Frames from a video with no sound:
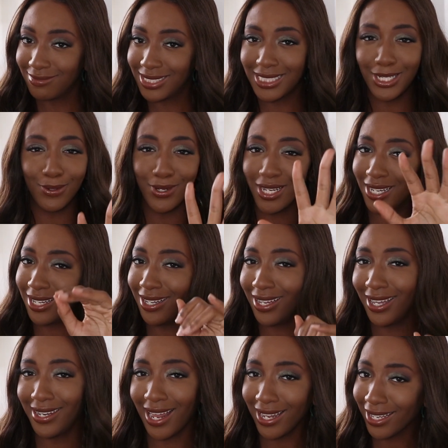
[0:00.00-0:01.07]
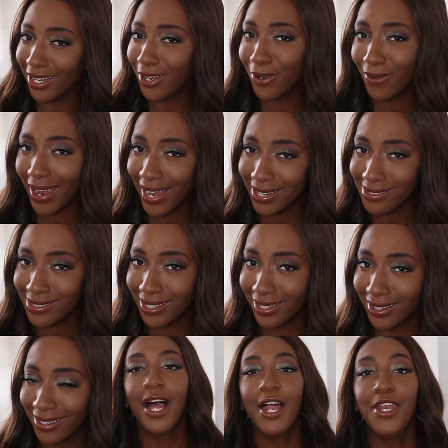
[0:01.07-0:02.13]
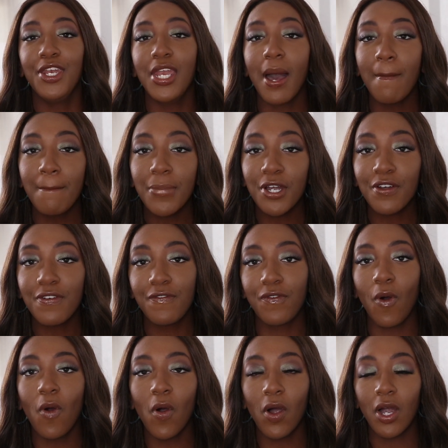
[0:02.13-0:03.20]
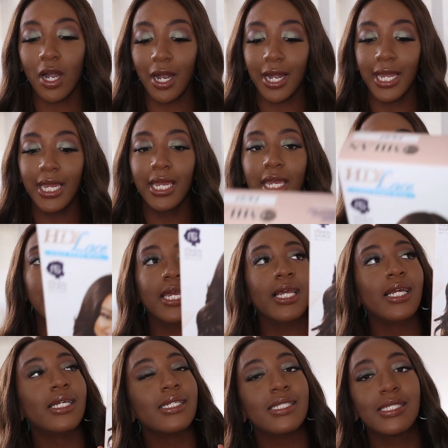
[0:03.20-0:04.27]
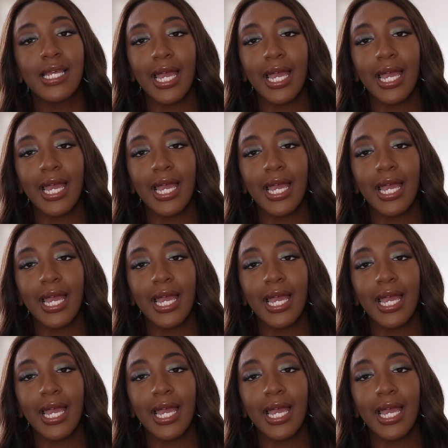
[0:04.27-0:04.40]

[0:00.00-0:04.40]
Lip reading: Not looking crazy. Number 4 is